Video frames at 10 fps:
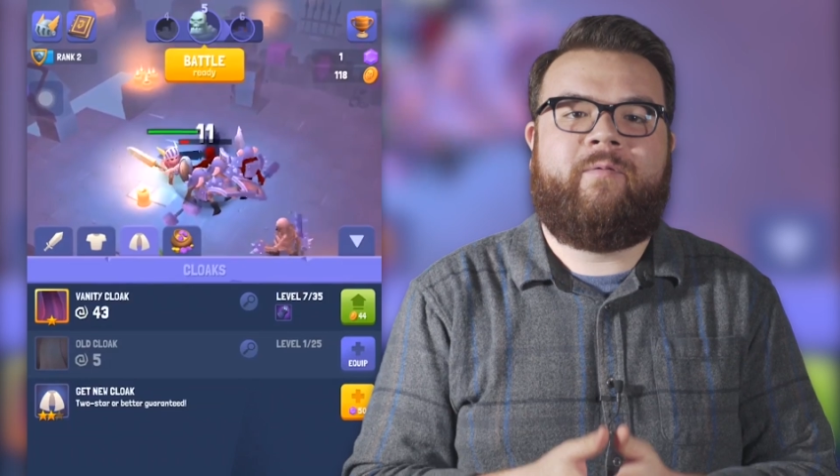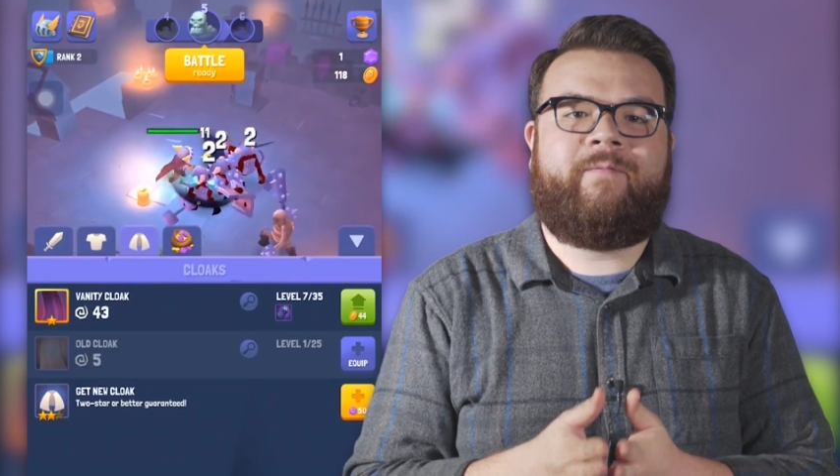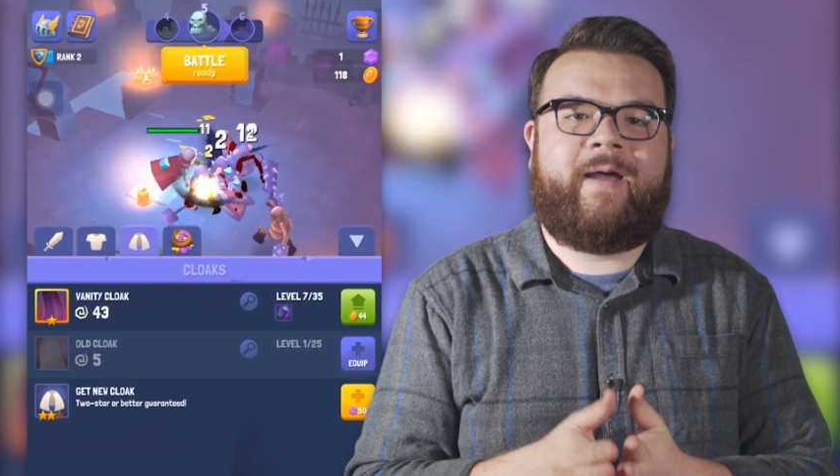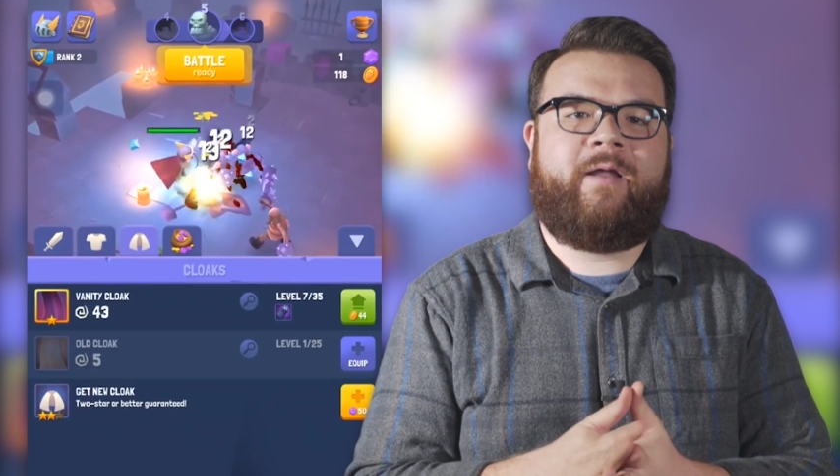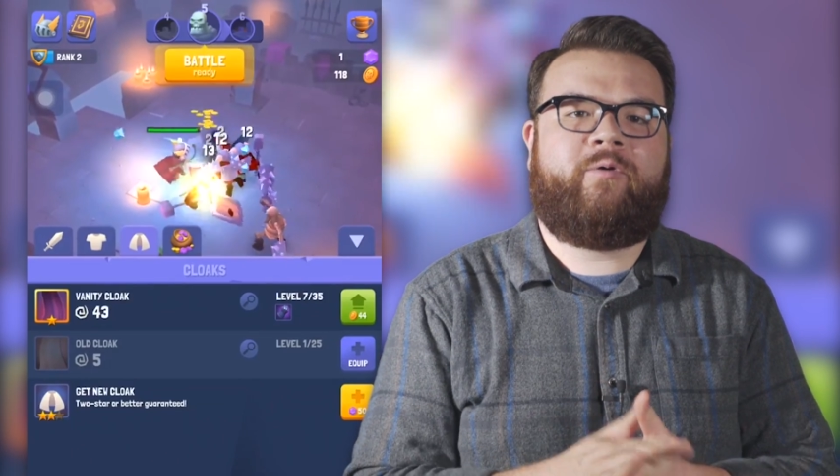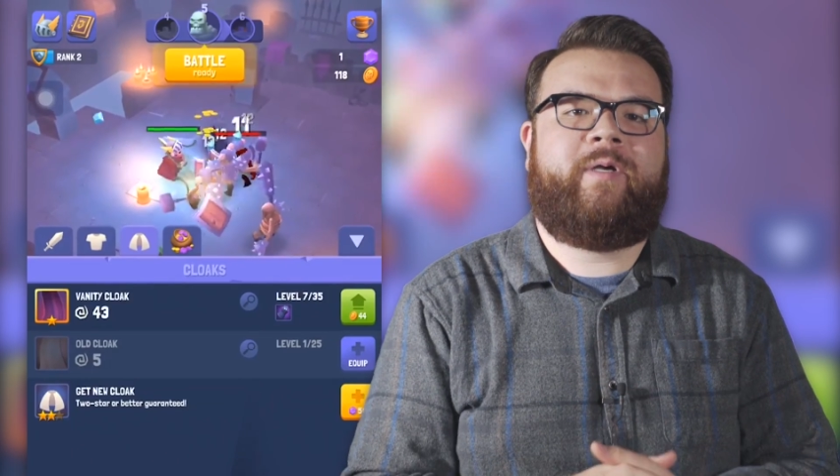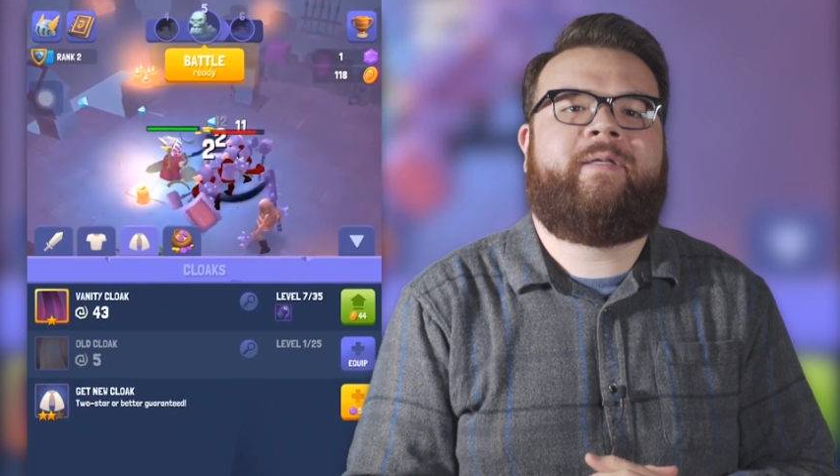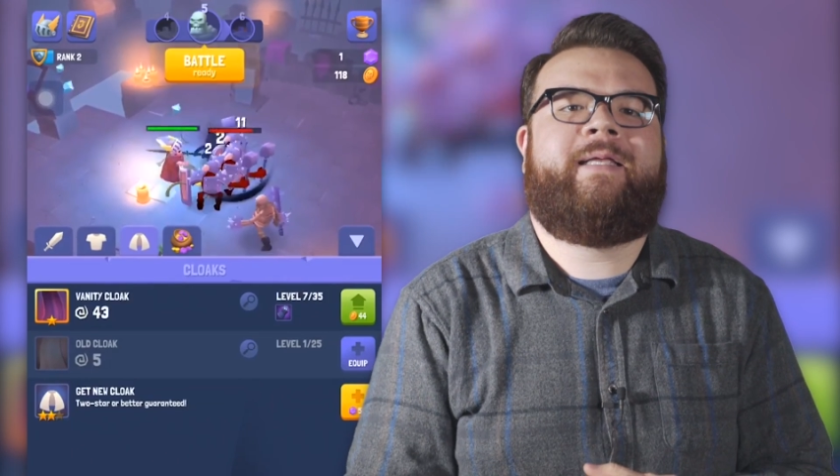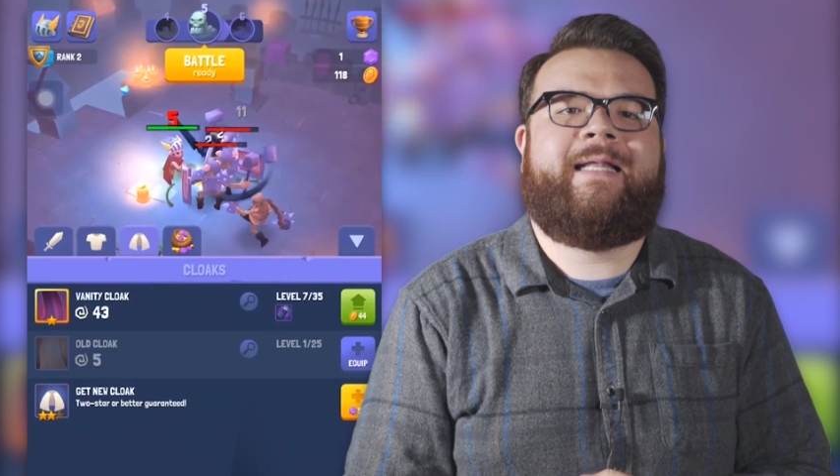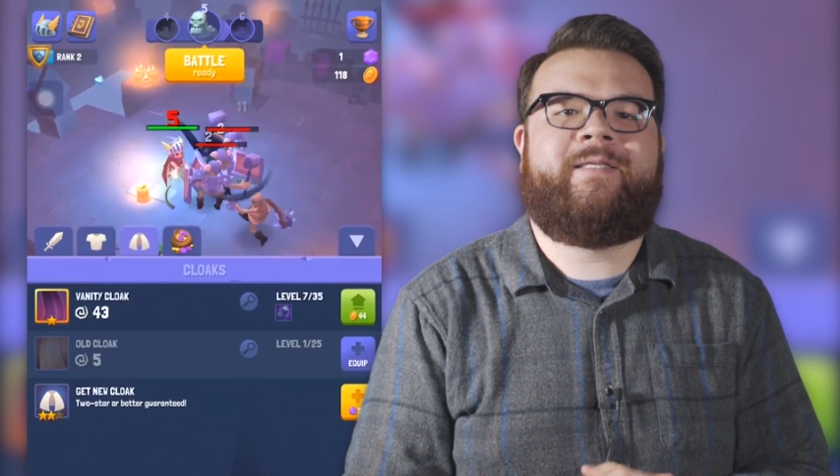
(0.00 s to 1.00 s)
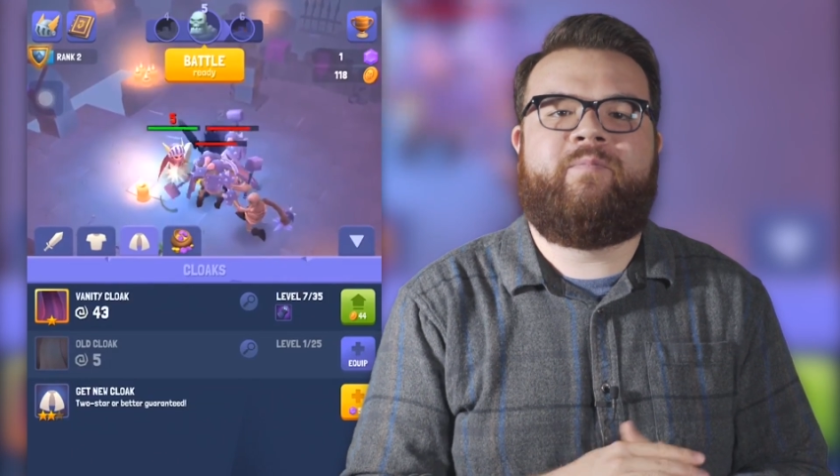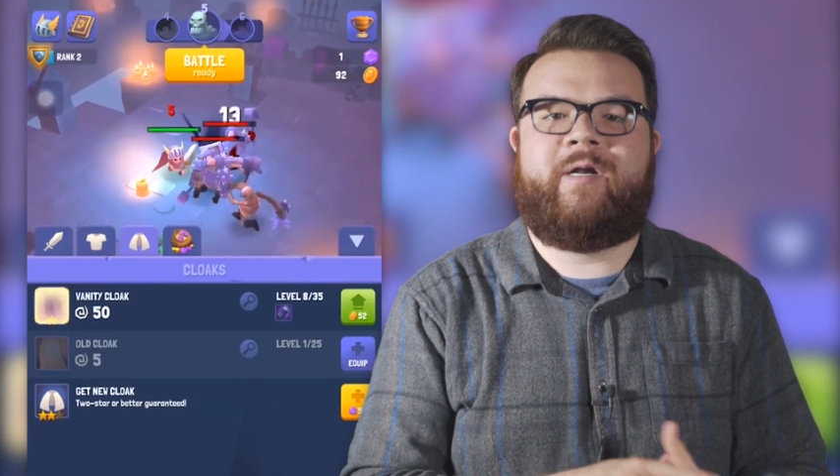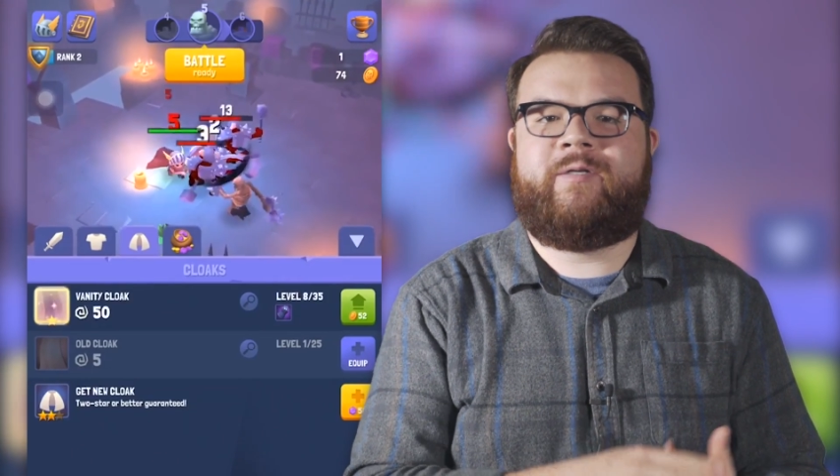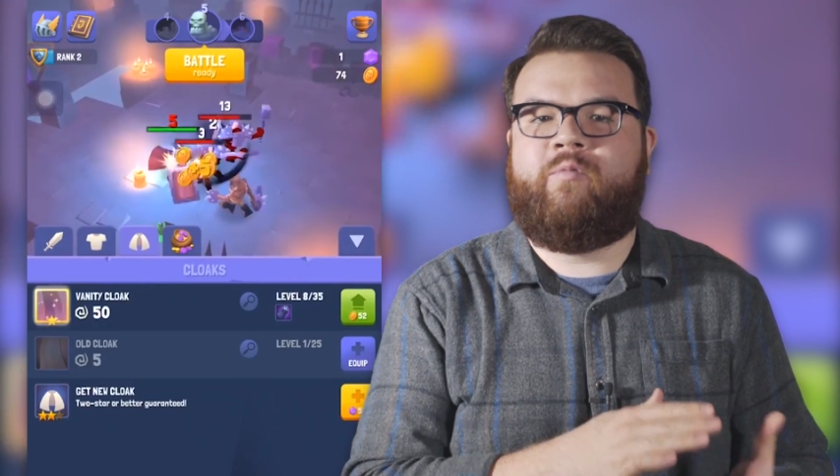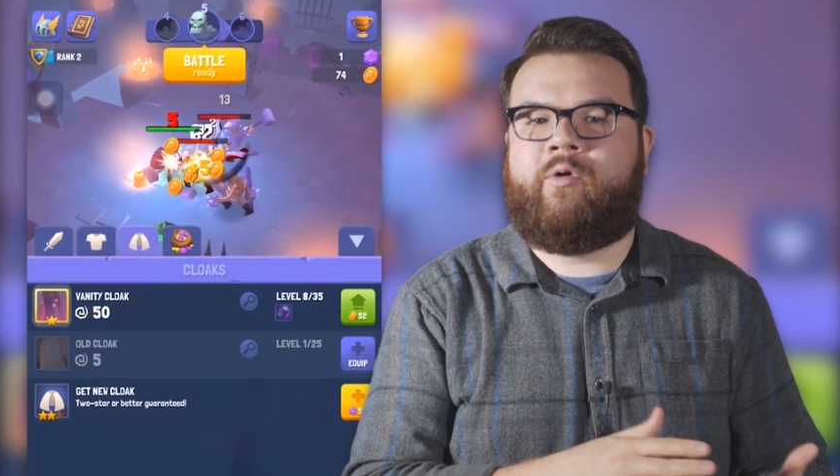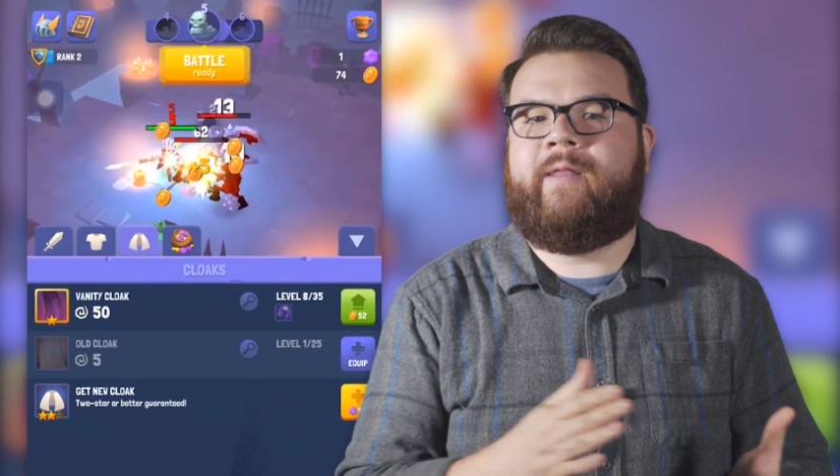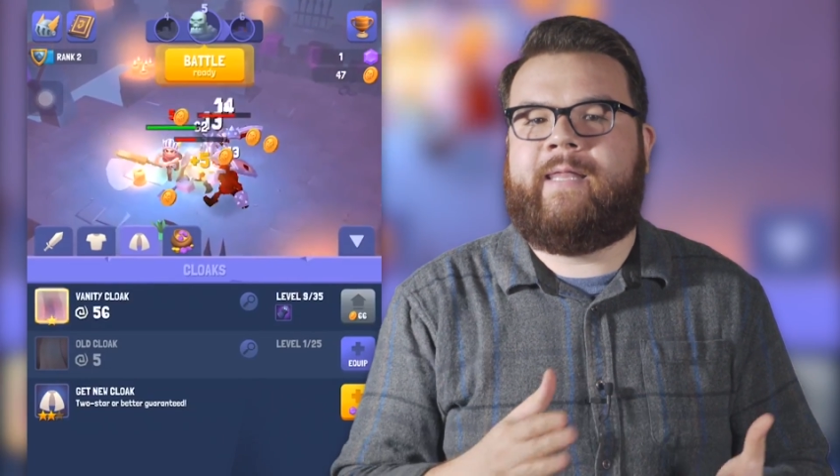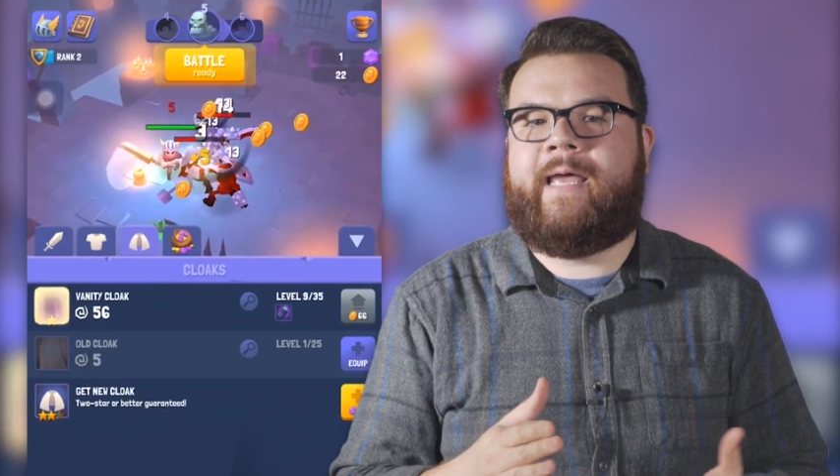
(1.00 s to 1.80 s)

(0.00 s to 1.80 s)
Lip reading: will find out quickly that it's much more than